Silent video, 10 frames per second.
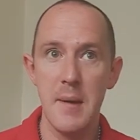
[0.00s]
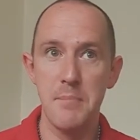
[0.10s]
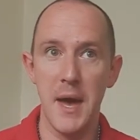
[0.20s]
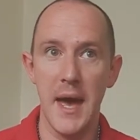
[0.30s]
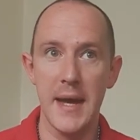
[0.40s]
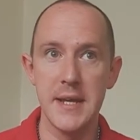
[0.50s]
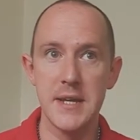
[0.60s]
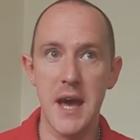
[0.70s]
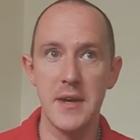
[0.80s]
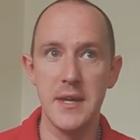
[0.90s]
behind
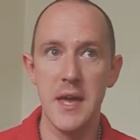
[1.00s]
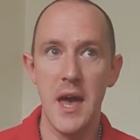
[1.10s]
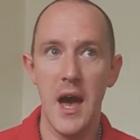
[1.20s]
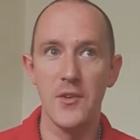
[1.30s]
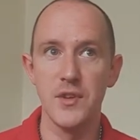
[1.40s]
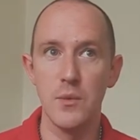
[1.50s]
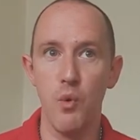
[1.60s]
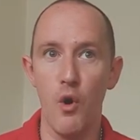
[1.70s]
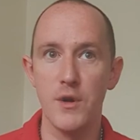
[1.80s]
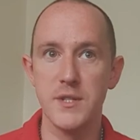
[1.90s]
Granny as they
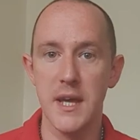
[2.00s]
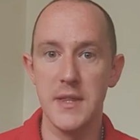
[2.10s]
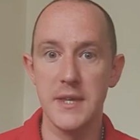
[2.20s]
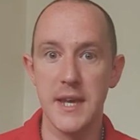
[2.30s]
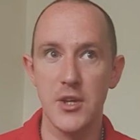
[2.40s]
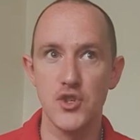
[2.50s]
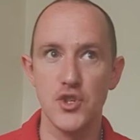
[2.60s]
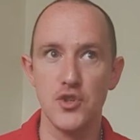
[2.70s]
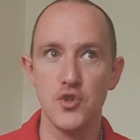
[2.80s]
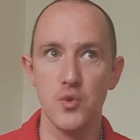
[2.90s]
walked in the
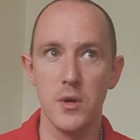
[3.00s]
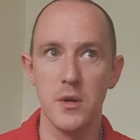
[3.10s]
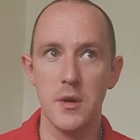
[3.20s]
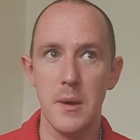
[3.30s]
kitchen door.